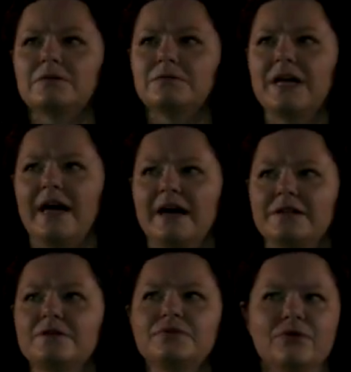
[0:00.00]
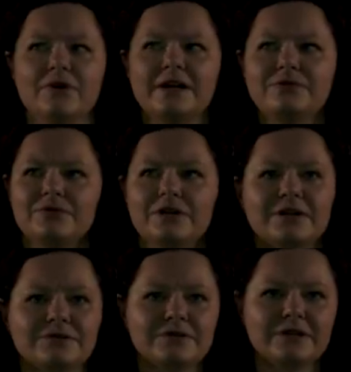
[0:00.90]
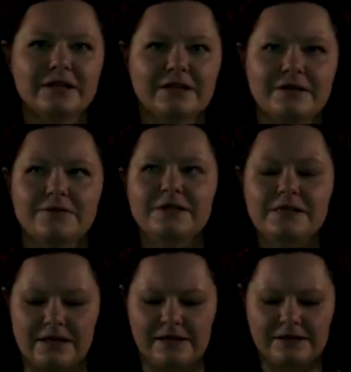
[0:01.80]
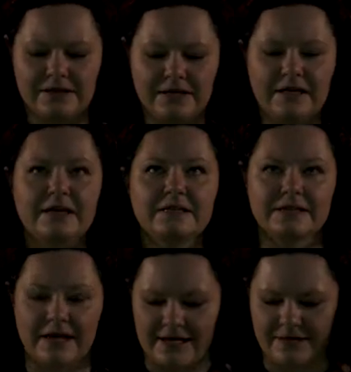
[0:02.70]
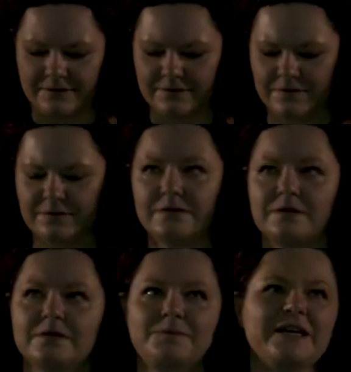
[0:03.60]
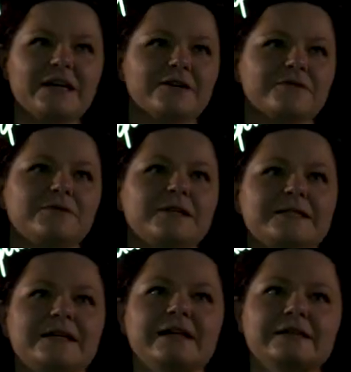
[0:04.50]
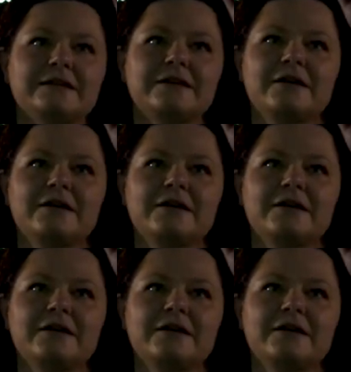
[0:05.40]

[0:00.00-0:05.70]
We add 4 and 5, and the result is 9. Speaking of the result